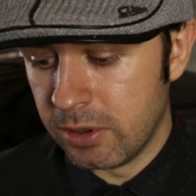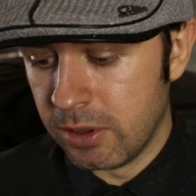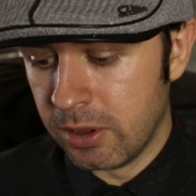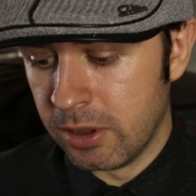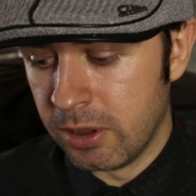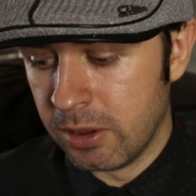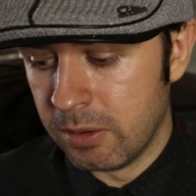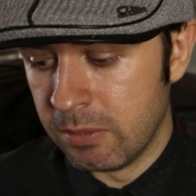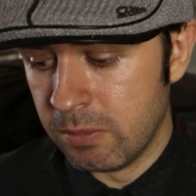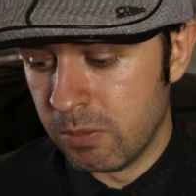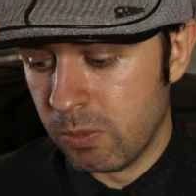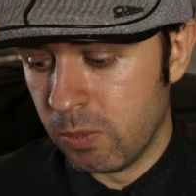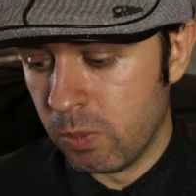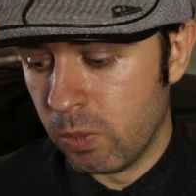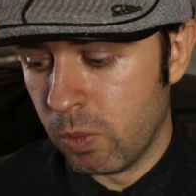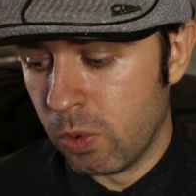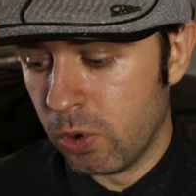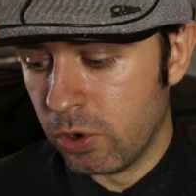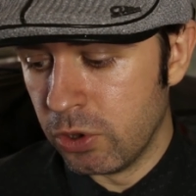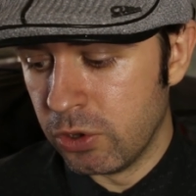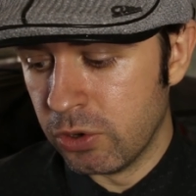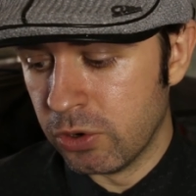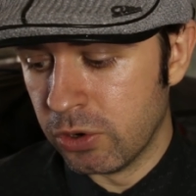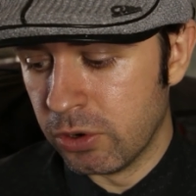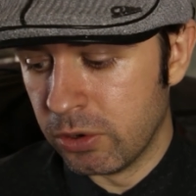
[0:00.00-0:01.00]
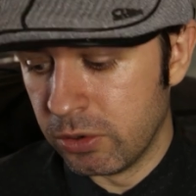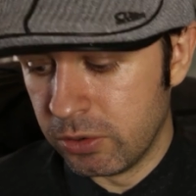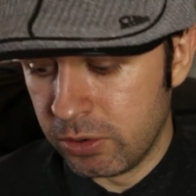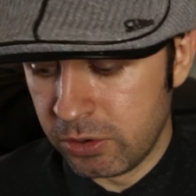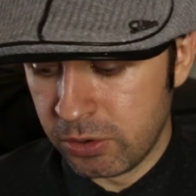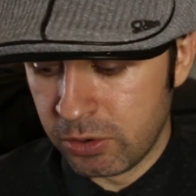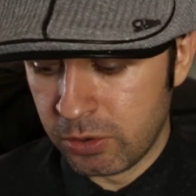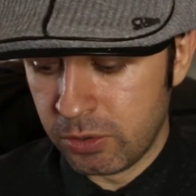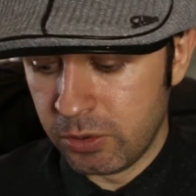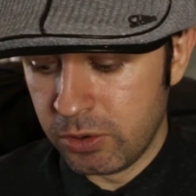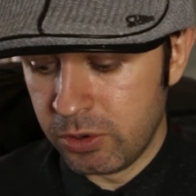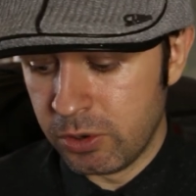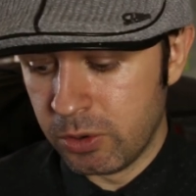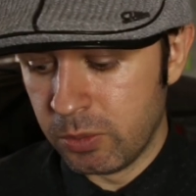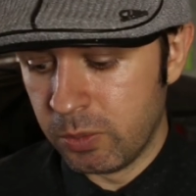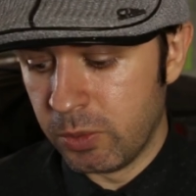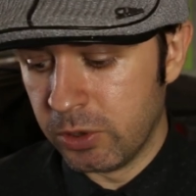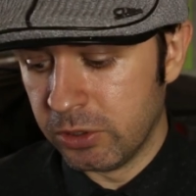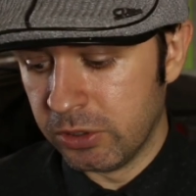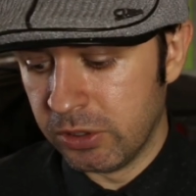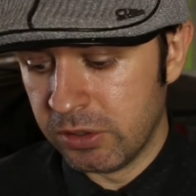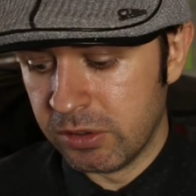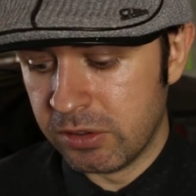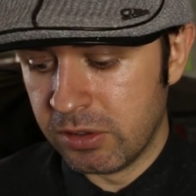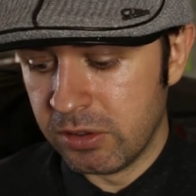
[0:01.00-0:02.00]
um, what you're you're you're
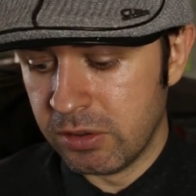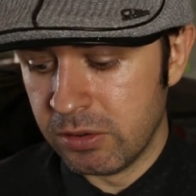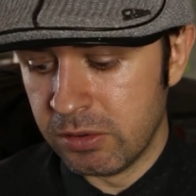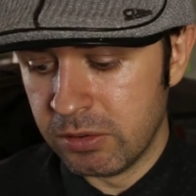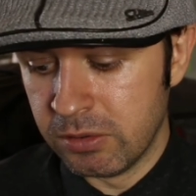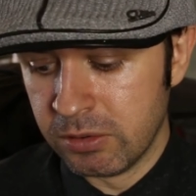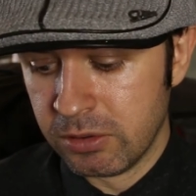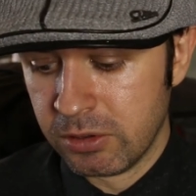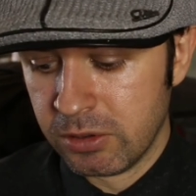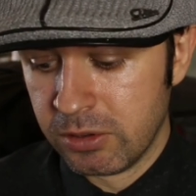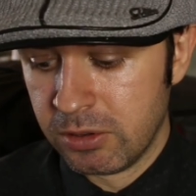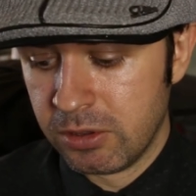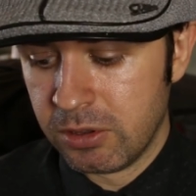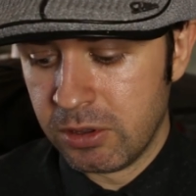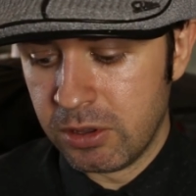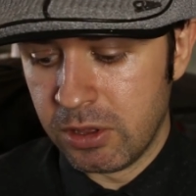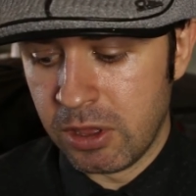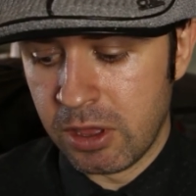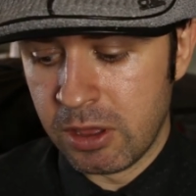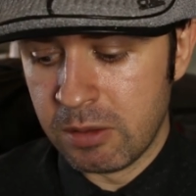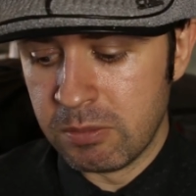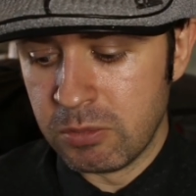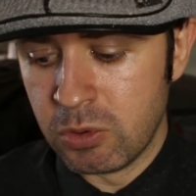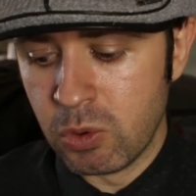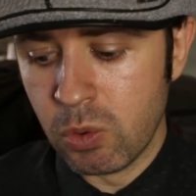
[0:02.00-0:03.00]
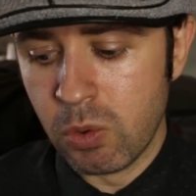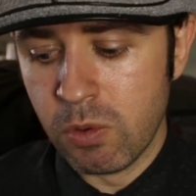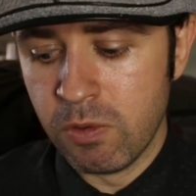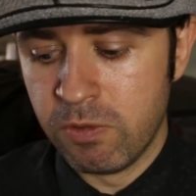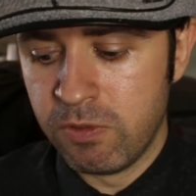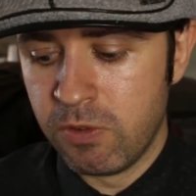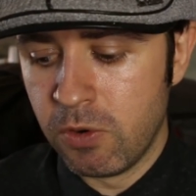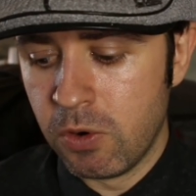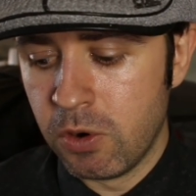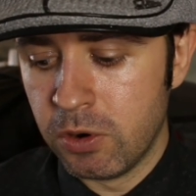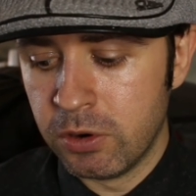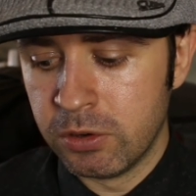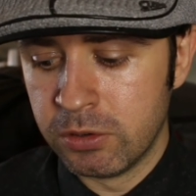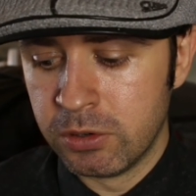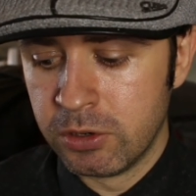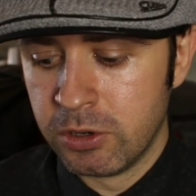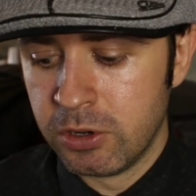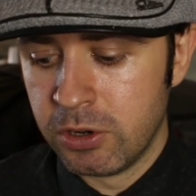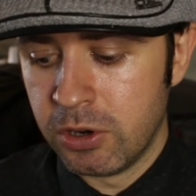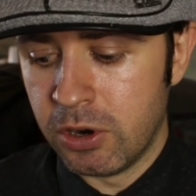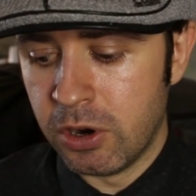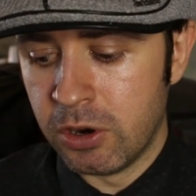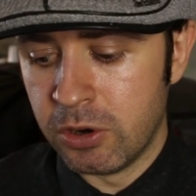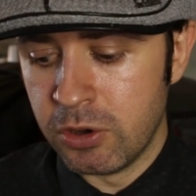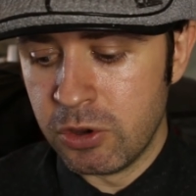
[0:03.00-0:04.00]
willing to um, go for.
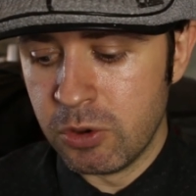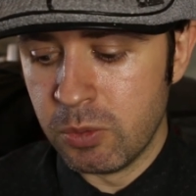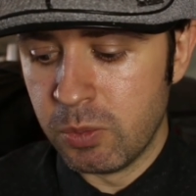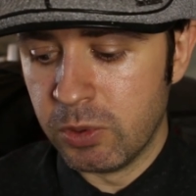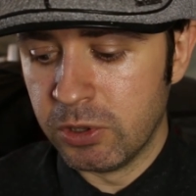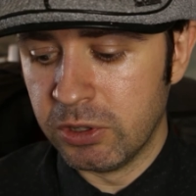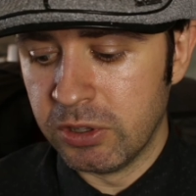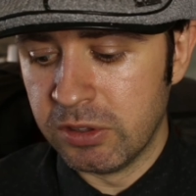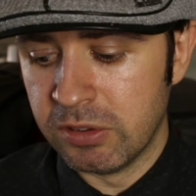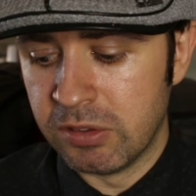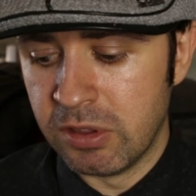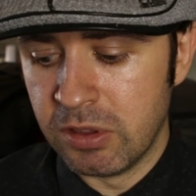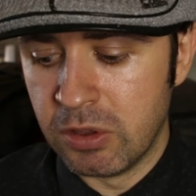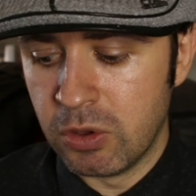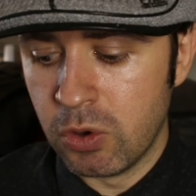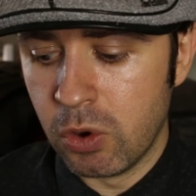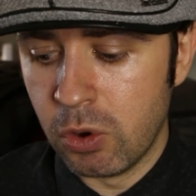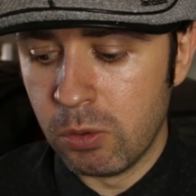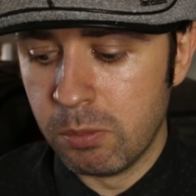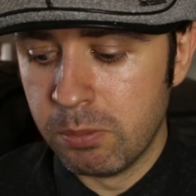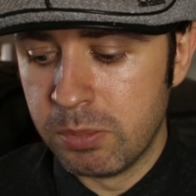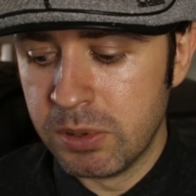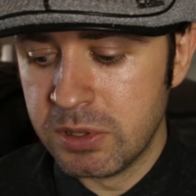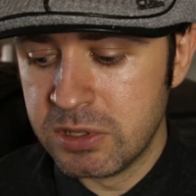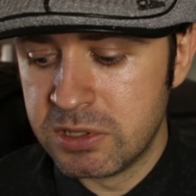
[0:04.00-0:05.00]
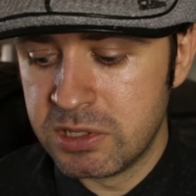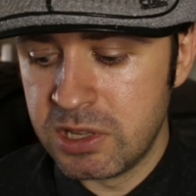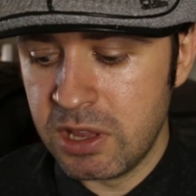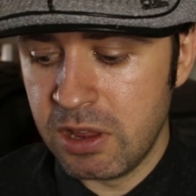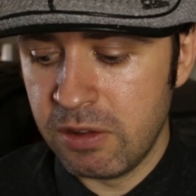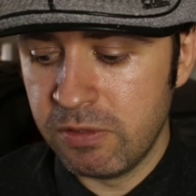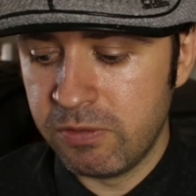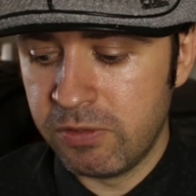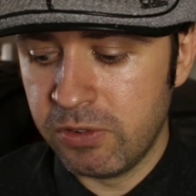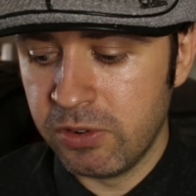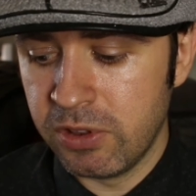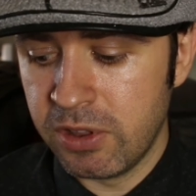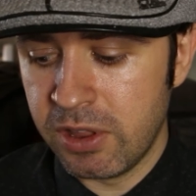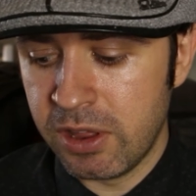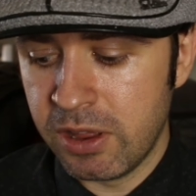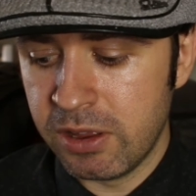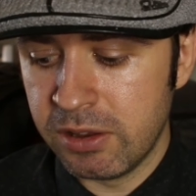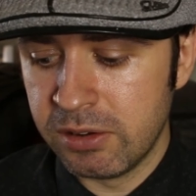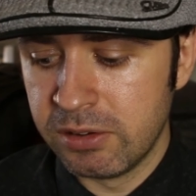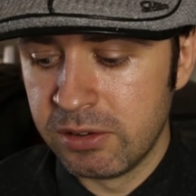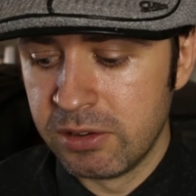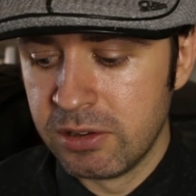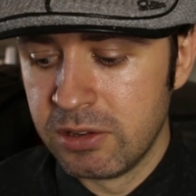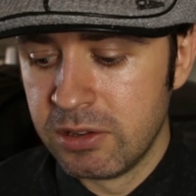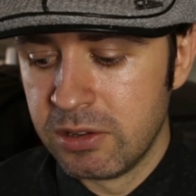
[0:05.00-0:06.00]
Are you willing to compensate for
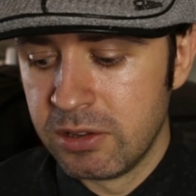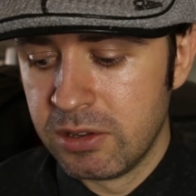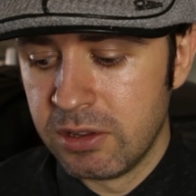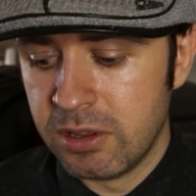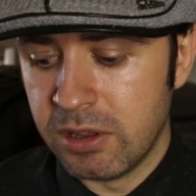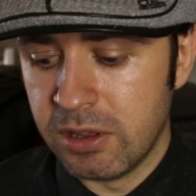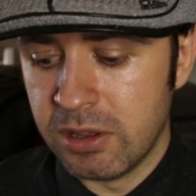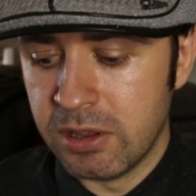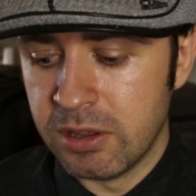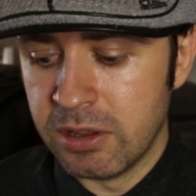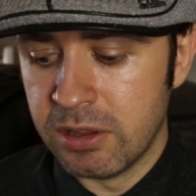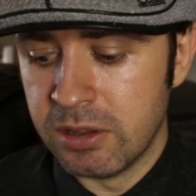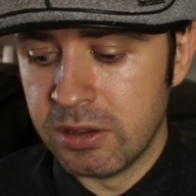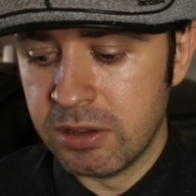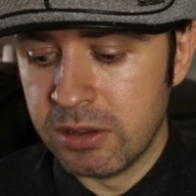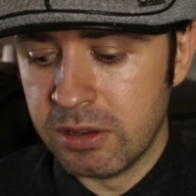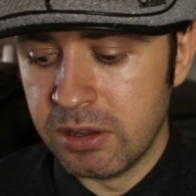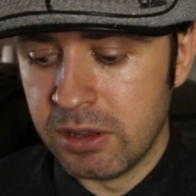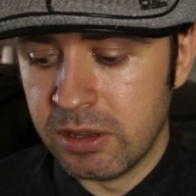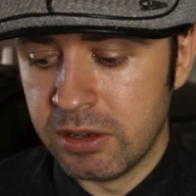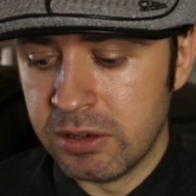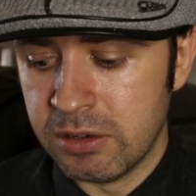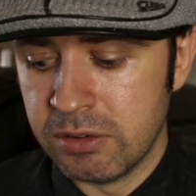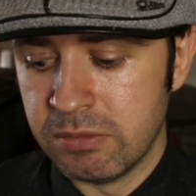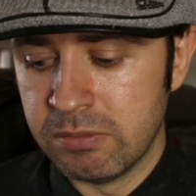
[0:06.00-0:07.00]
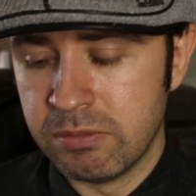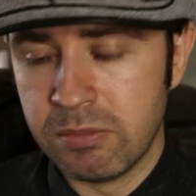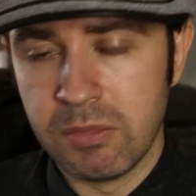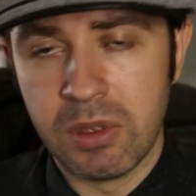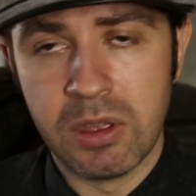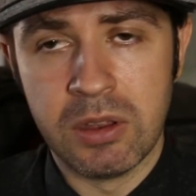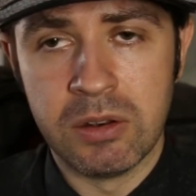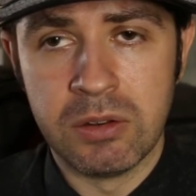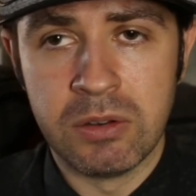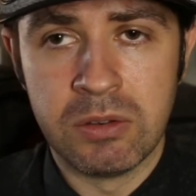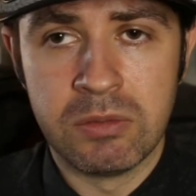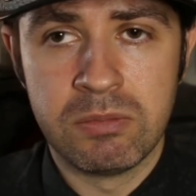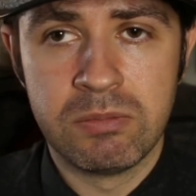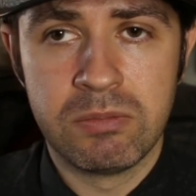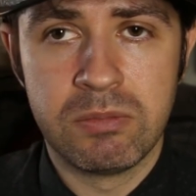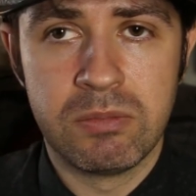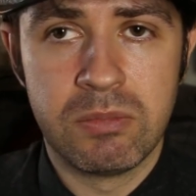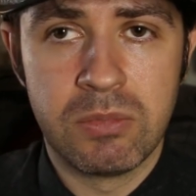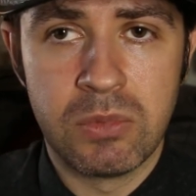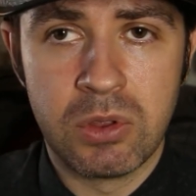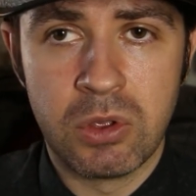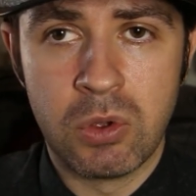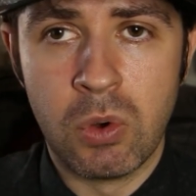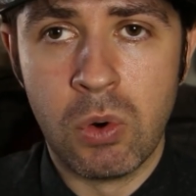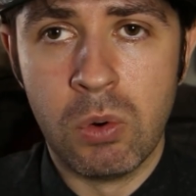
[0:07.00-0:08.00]
that uh, and and
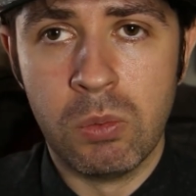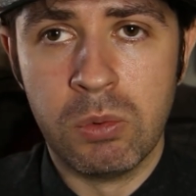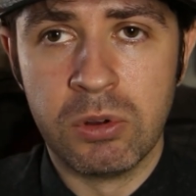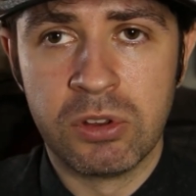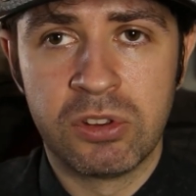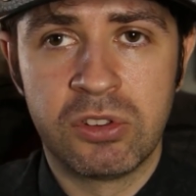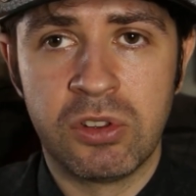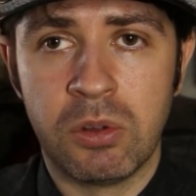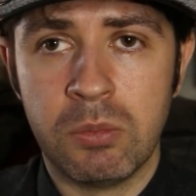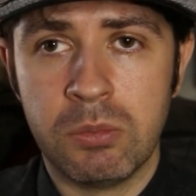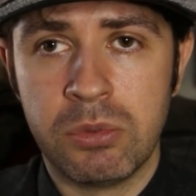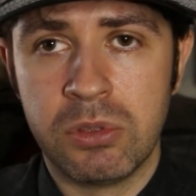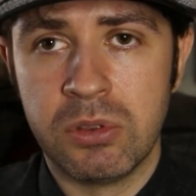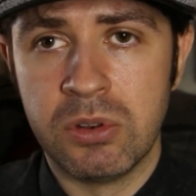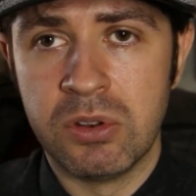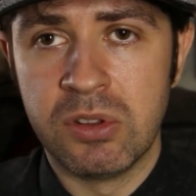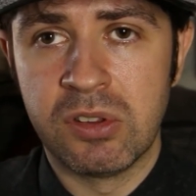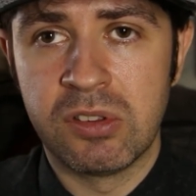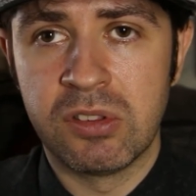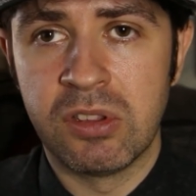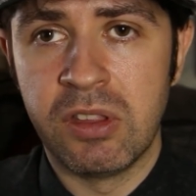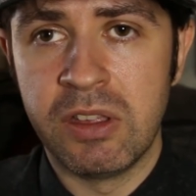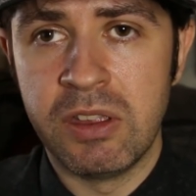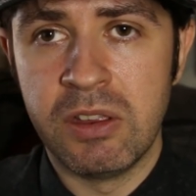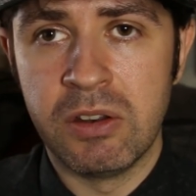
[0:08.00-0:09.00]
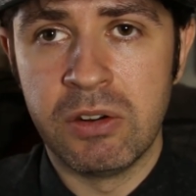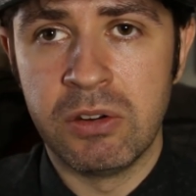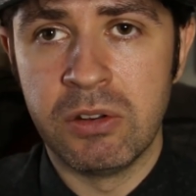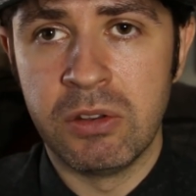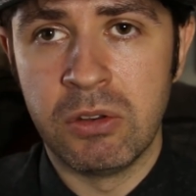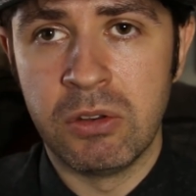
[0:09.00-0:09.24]
go with something that's lighter